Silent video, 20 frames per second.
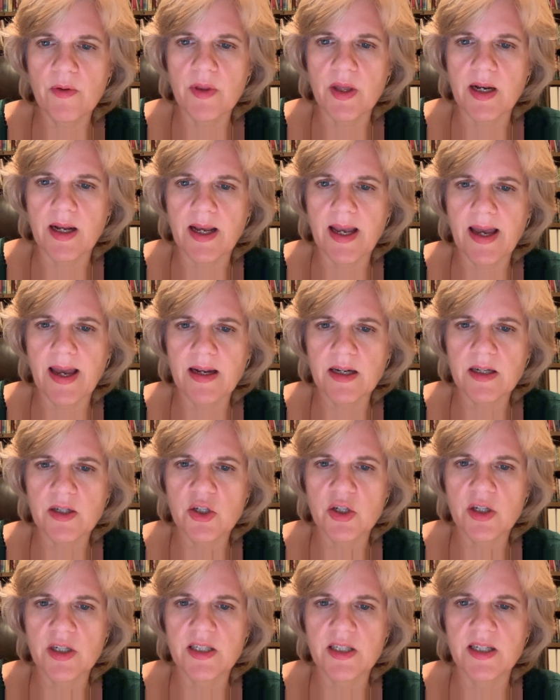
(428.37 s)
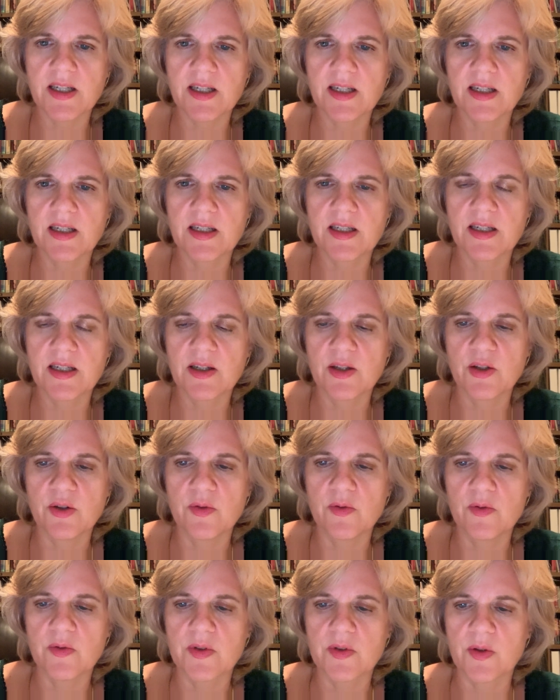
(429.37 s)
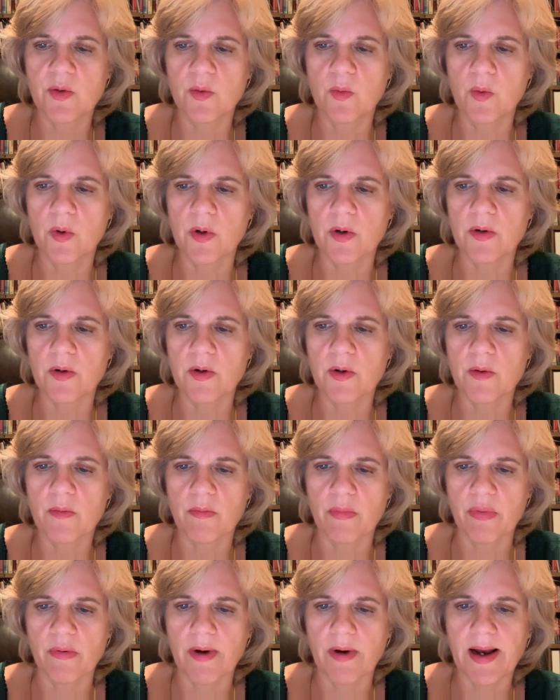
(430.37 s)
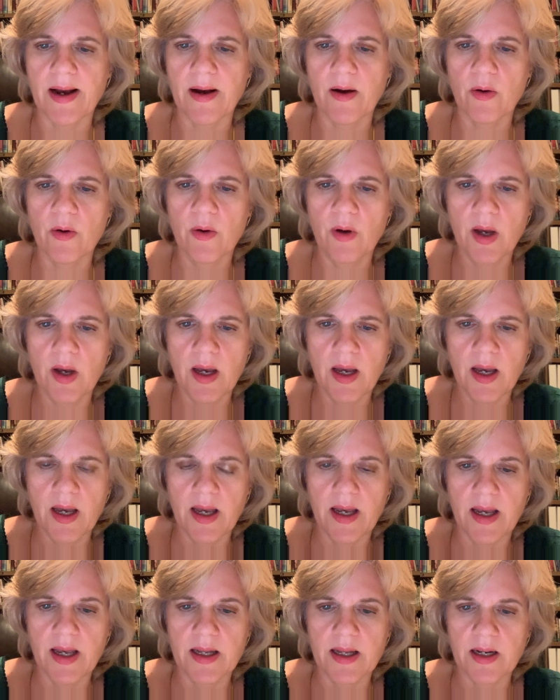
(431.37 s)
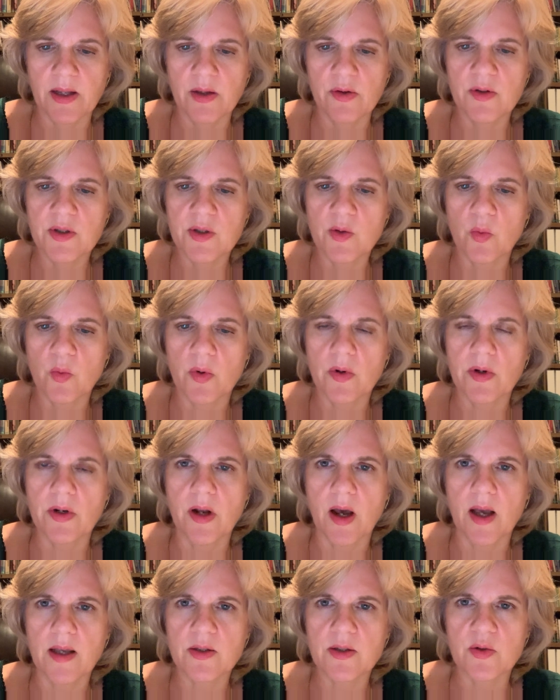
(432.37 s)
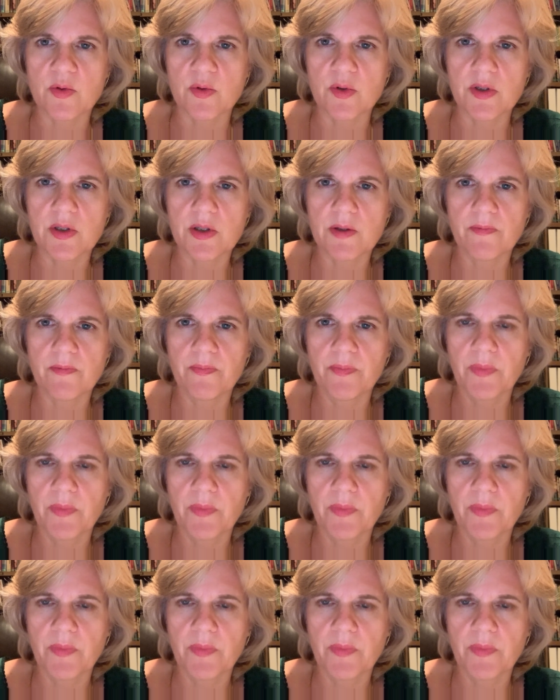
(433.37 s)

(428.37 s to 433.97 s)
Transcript: that I actually didn't use the word brow, and I used the word nostrils.